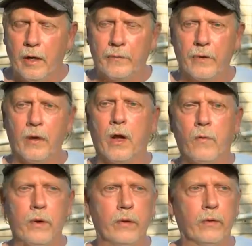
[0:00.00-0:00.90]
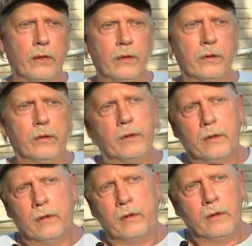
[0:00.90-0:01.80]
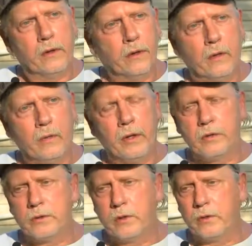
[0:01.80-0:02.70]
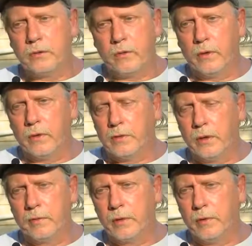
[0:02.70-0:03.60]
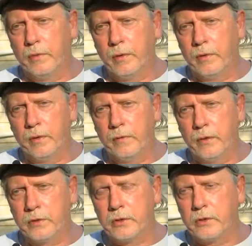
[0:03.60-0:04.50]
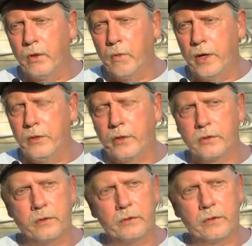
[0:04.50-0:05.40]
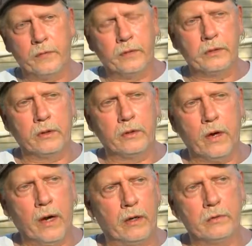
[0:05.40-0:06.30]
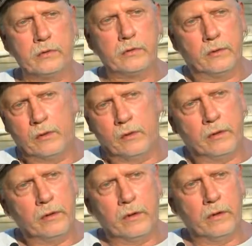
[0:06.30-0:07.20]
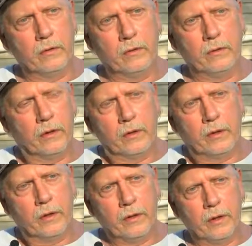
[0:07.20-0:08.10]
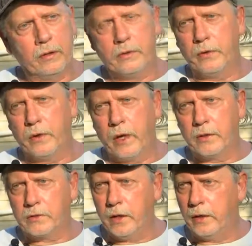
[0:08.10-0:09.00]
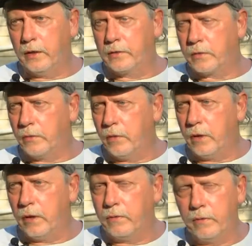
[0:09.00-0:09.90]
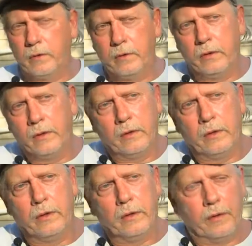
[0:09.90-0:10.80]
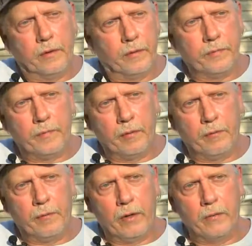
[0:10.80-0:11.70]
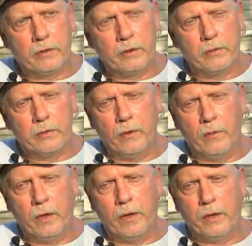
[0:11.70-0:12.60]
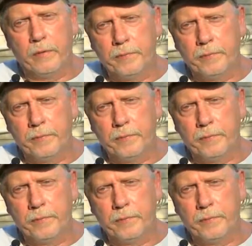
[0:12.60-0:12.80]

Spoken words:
if they're not willing, get a search warrant or something. But there's just no way you can search every single house, in the eastern United States or whatever. But I wish there was a way.